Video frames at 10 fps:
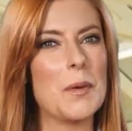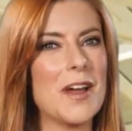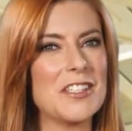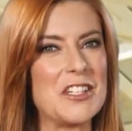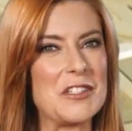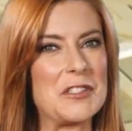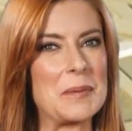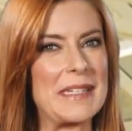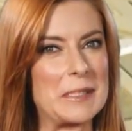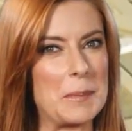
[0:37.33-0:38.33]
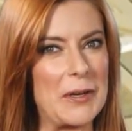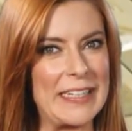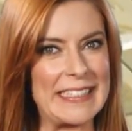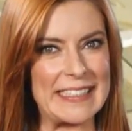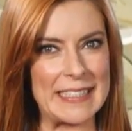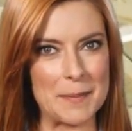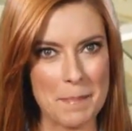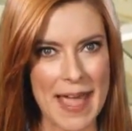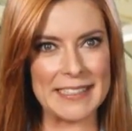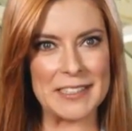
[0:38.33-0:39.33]
We want you to experience the
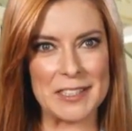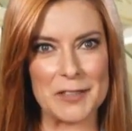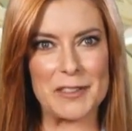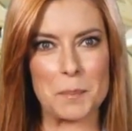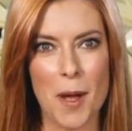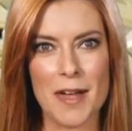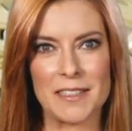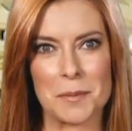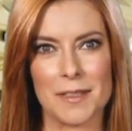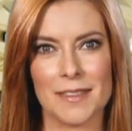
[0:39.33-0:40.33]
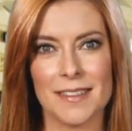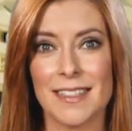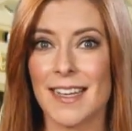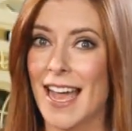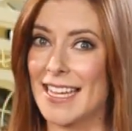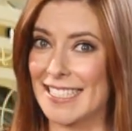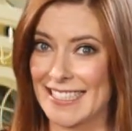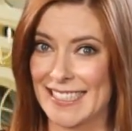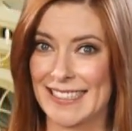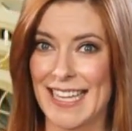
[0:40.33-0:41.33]
best service possible, and
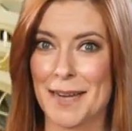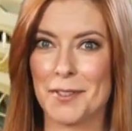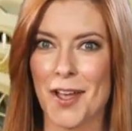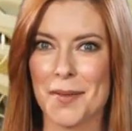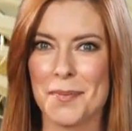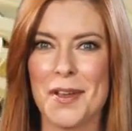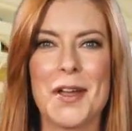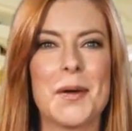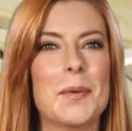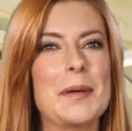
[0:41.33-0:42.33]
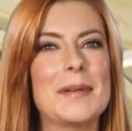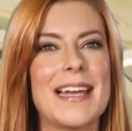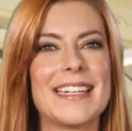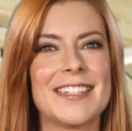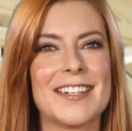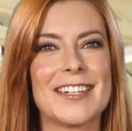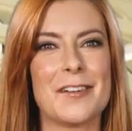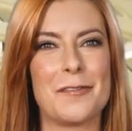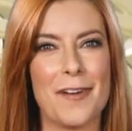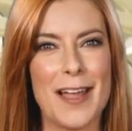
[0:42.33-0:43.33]
at the same time, we would like to earn
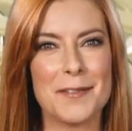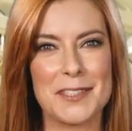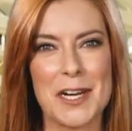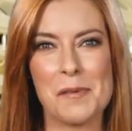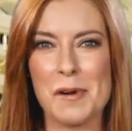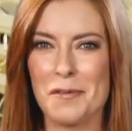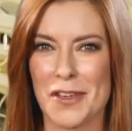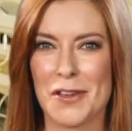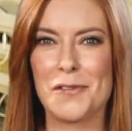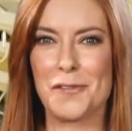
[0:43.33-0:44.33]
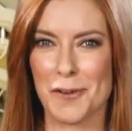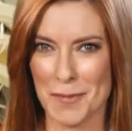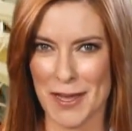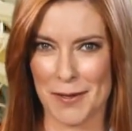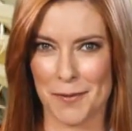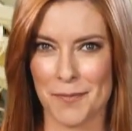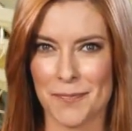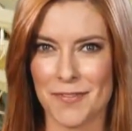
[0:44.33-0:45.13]
a five star review from you.